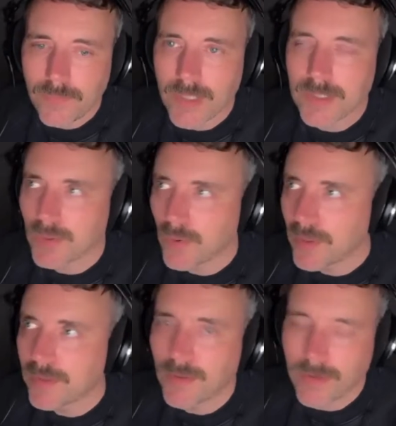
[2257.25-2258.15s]
Make sure
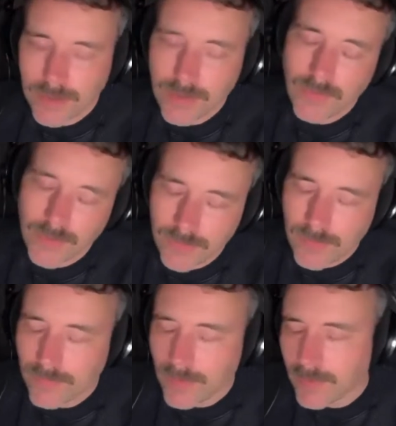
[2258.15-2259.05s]
that you're
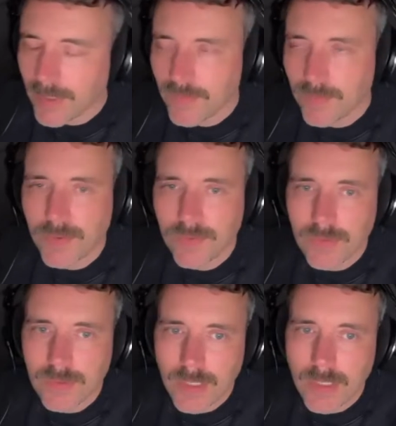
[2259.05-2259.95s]
curious of your next
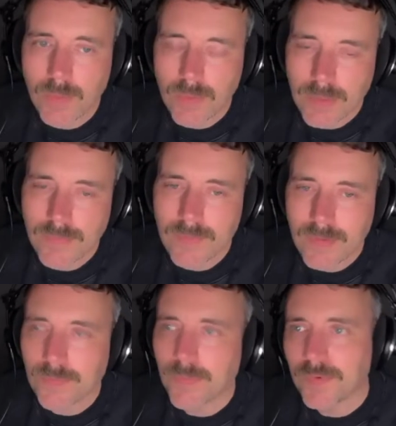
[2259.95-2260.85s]
person. Like, what is
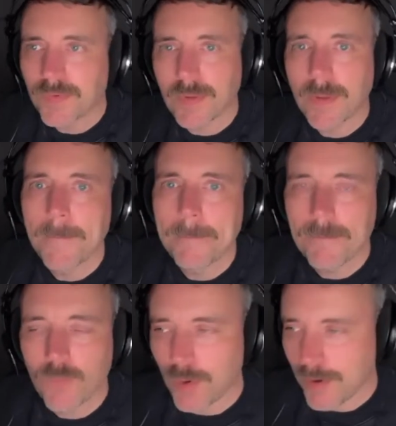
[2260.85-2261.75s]
this person?
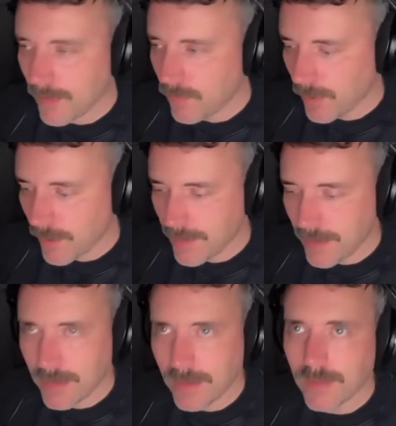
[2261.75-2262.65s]
What are
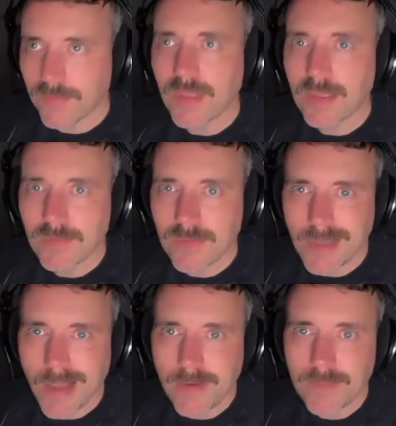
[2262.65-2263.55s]
the skills
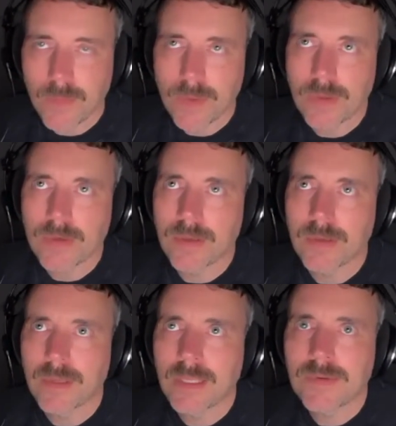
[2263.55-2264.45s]
they have? What are
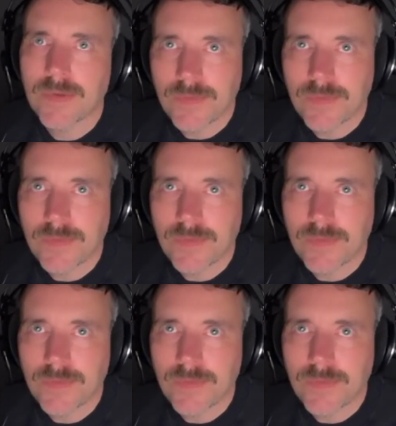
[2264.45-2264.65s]
the interests